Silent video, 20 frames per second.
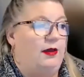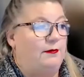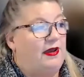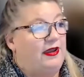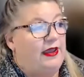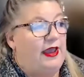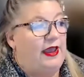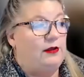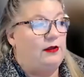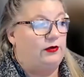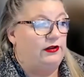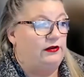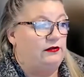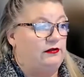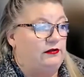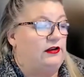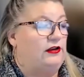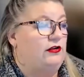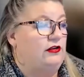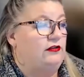had one that
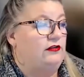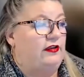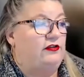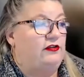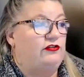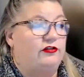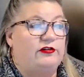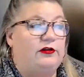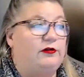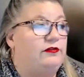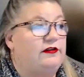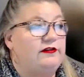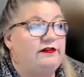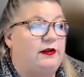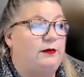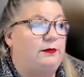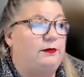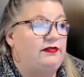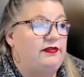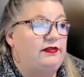you can send your closing
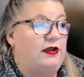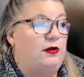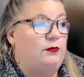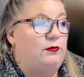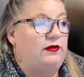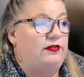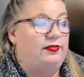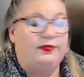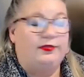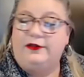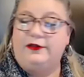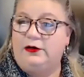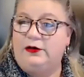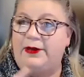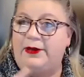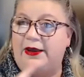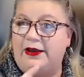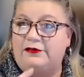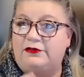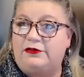statements out with little
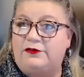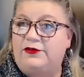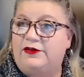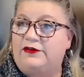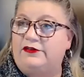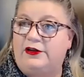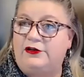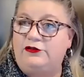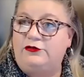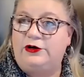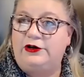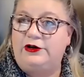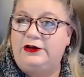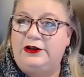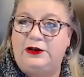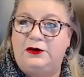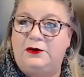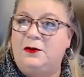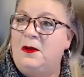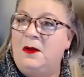packets of Excedrin
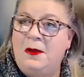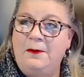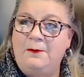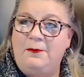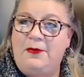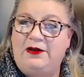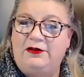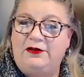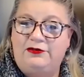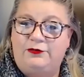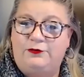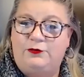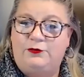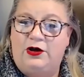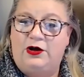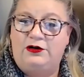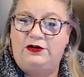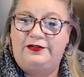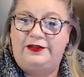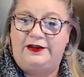and bottles of
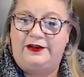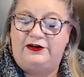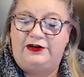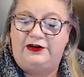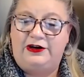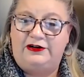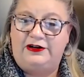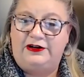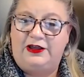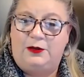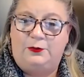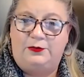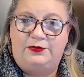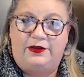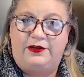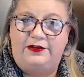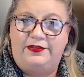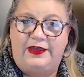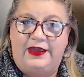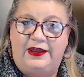water that you're here to help with
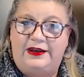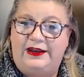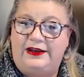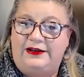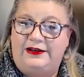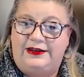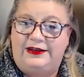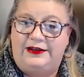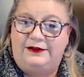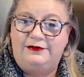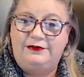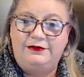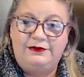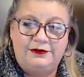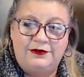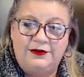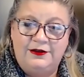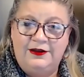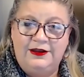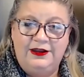all the headache needs.
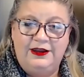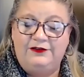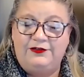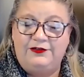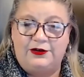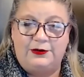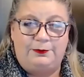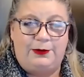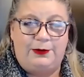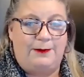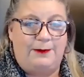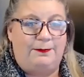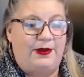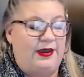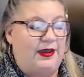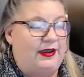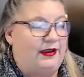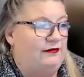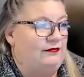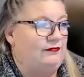If you're going to pop
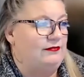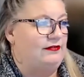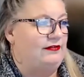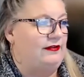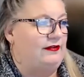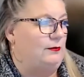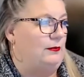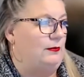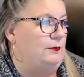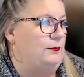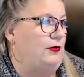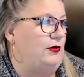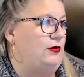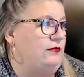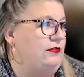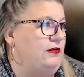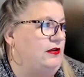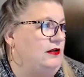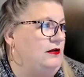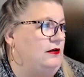by and see them in
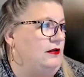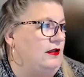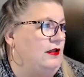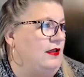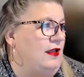person.